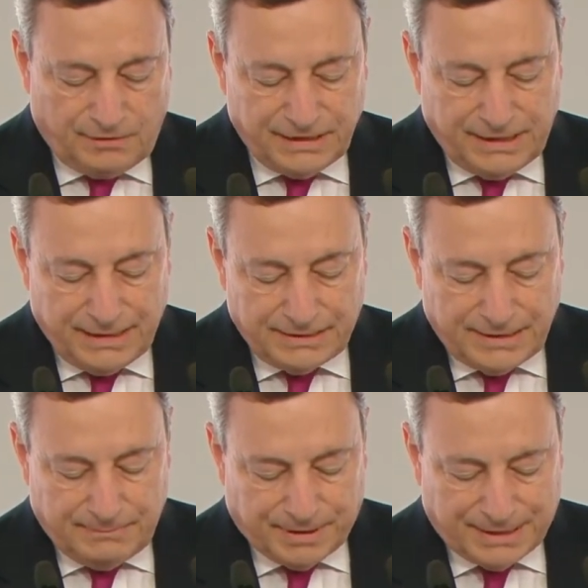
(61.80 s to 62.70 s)
The
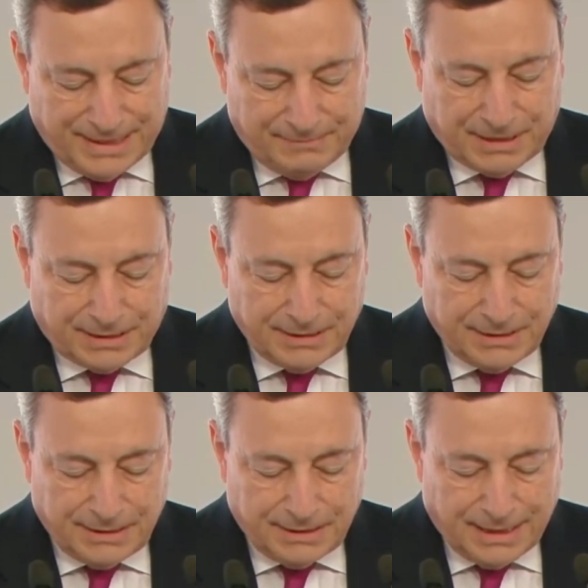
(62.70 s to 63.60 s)
COVID-19 pandemic
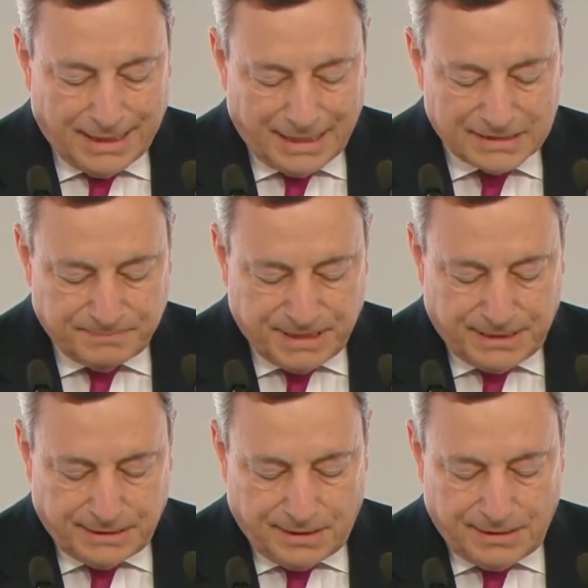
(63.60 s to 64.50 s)
has
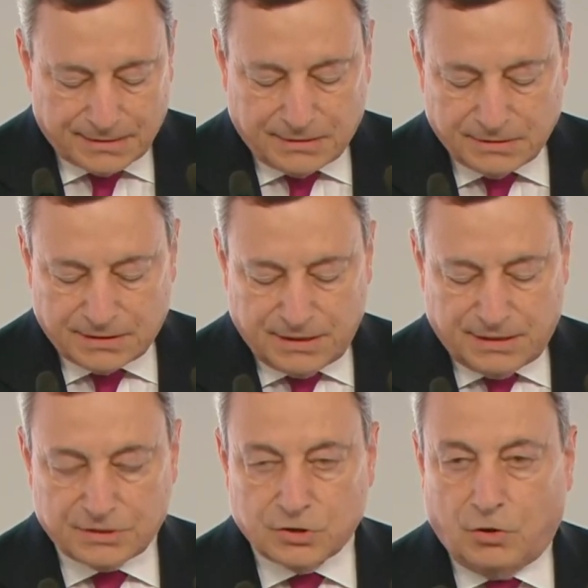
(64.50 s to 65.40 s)
made these
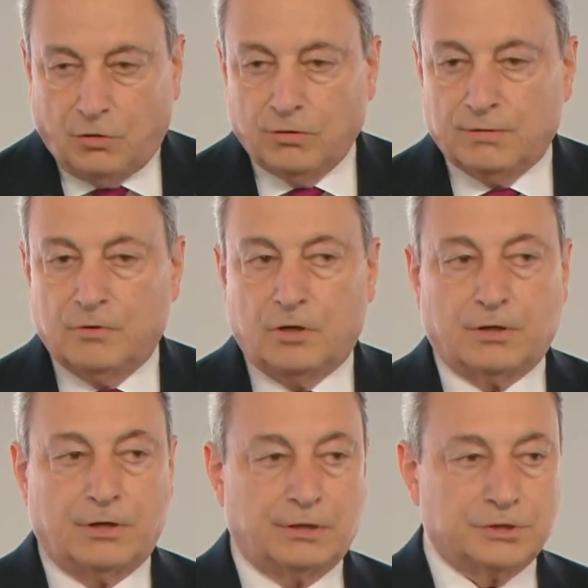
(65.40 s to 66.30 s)
concerns all the
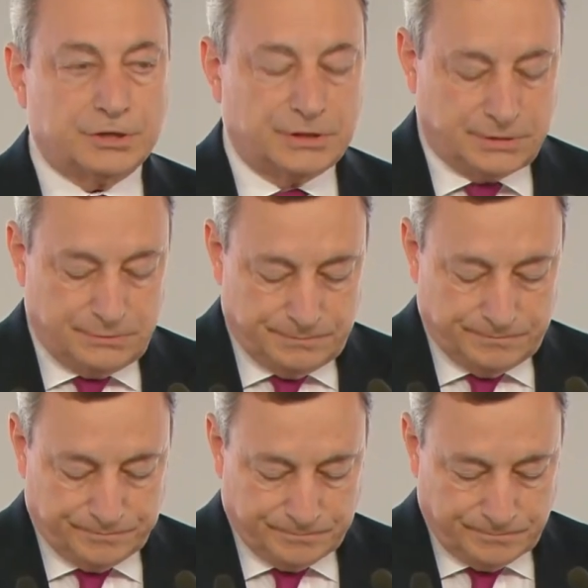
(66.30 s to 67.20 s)
more urgent.
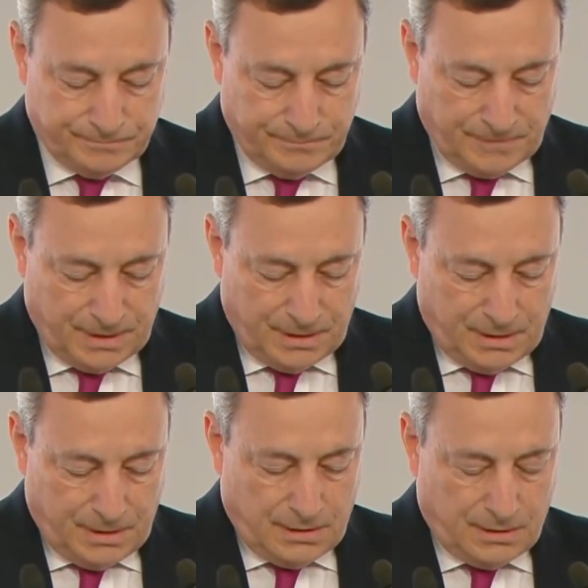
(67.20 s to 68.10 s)

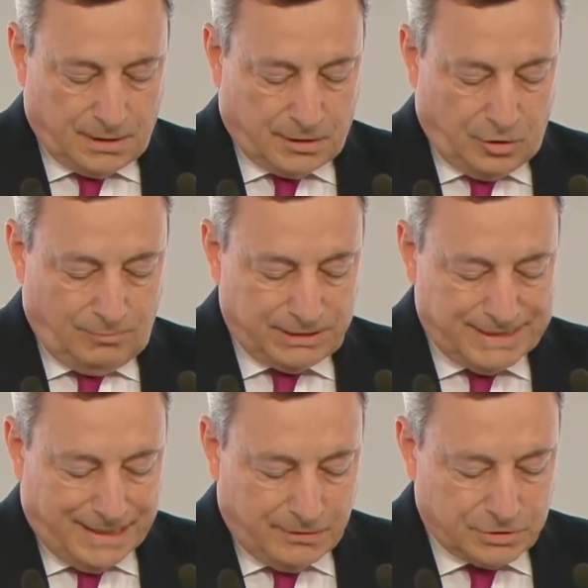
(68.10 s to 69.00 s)
The
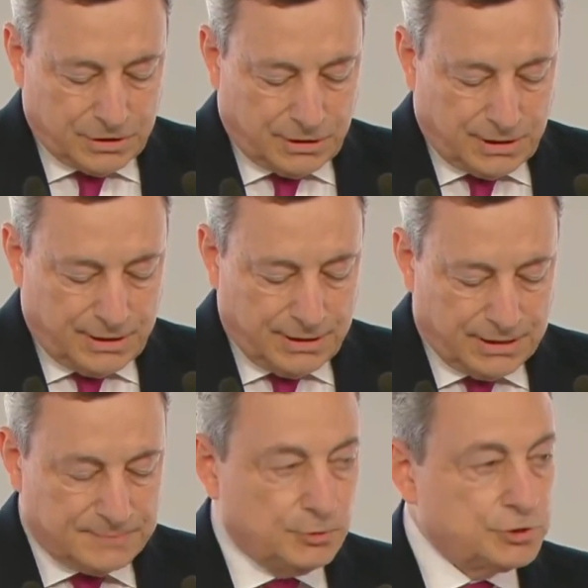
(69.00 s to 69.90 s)
global
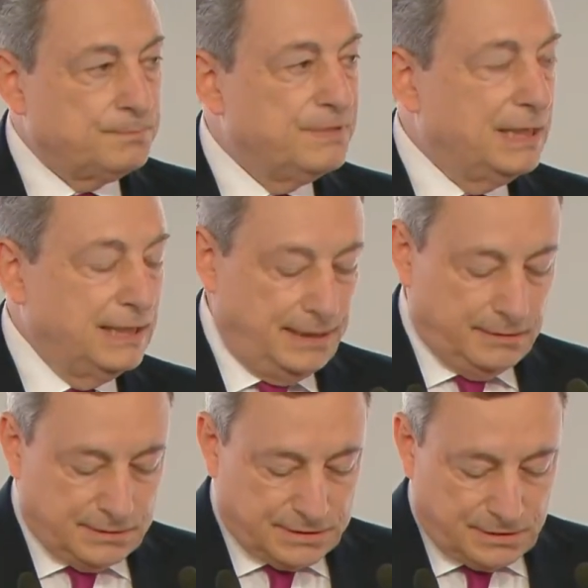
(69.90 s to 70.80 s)
downturn has pushed
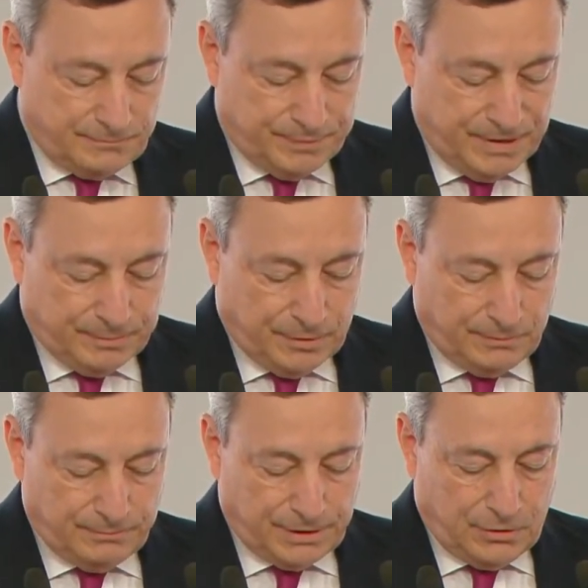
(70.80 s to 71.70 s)
millions of
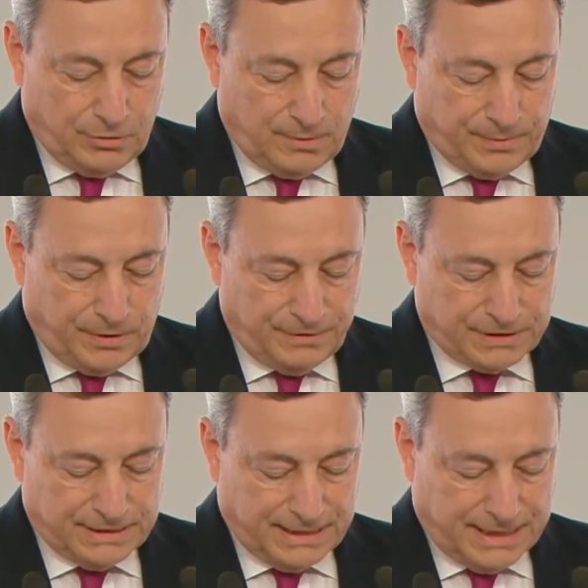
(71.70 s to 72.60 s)
people below the
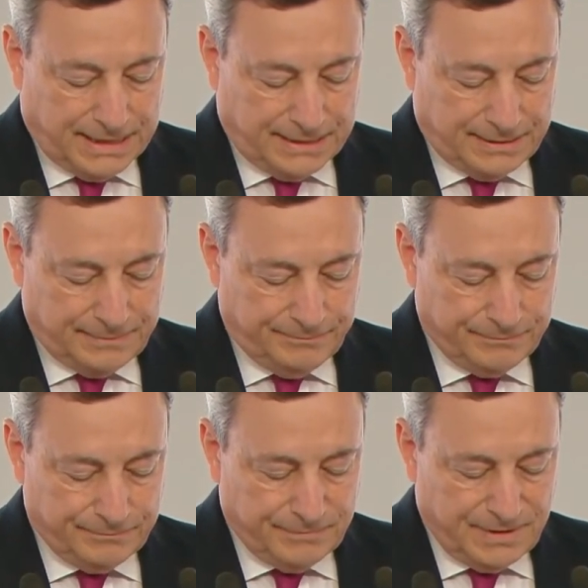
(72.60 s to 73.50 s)
poverty line.